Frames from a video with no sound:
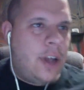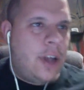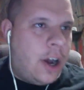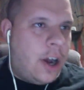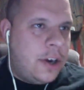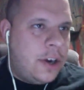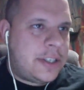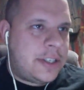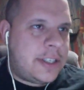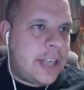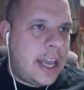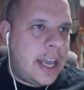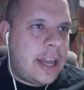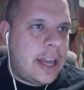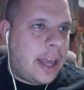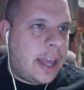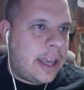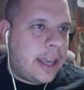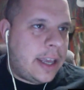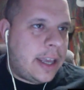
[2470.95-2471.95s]
understand,
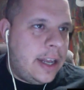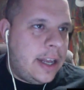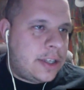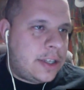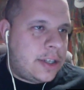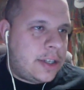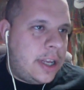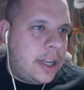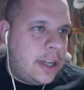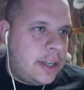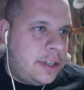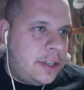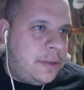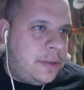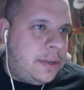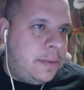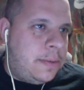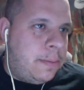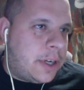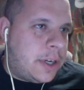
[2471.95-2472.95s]
like in the
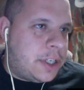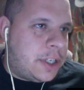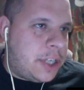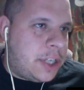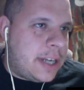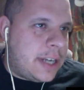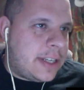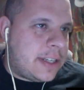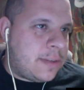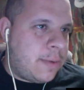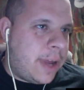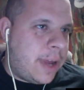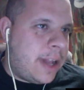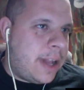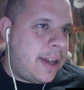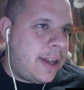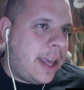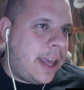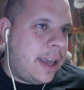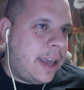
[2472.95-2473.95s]
book of Genesis,
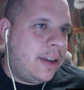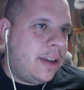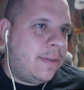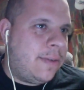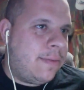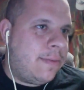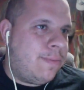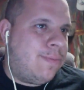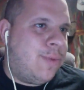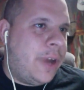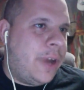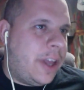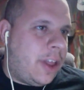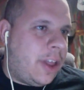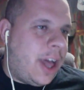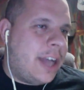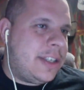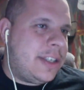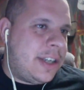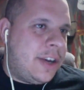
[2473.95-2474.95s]
when they
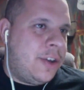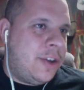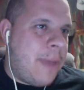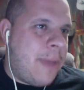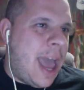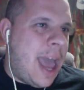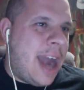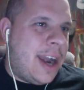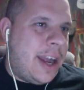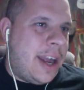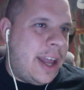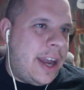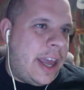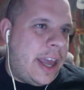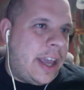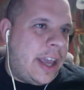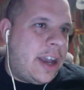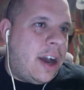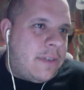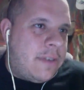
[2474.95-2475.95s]
realize their humanity and they
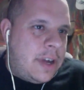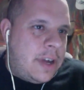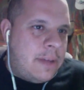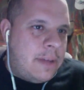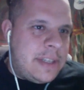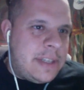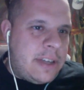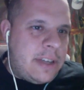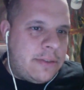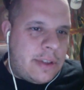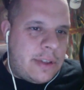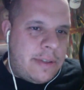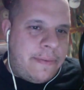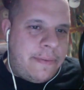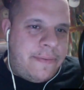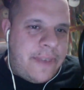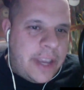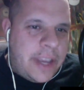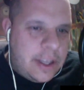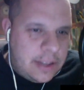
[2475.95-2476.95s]
cover themselves with the
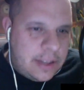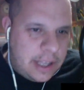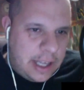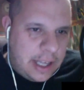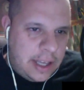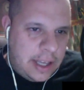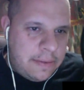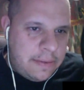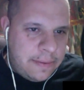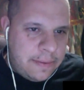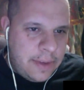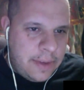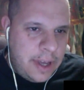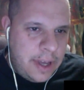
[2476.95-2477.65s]
fig leaf,